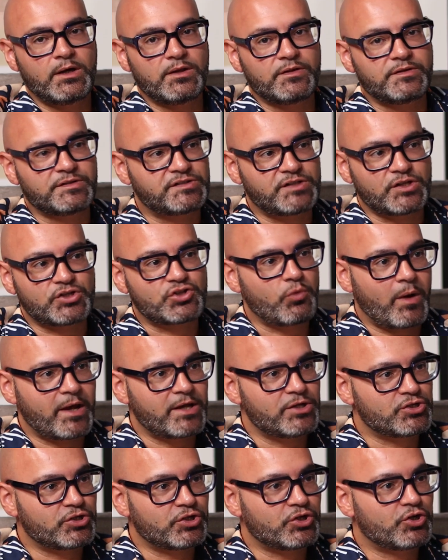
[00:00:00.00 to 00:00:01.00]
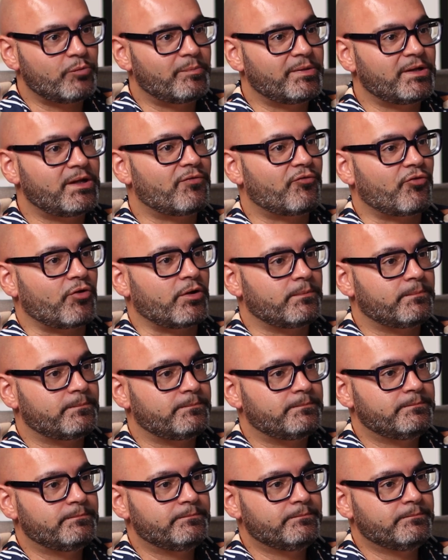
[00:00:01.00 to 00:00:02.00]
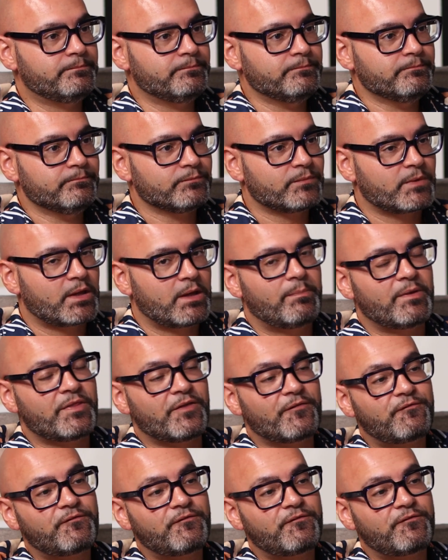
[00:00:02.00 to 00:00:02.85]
The situation could be different, but the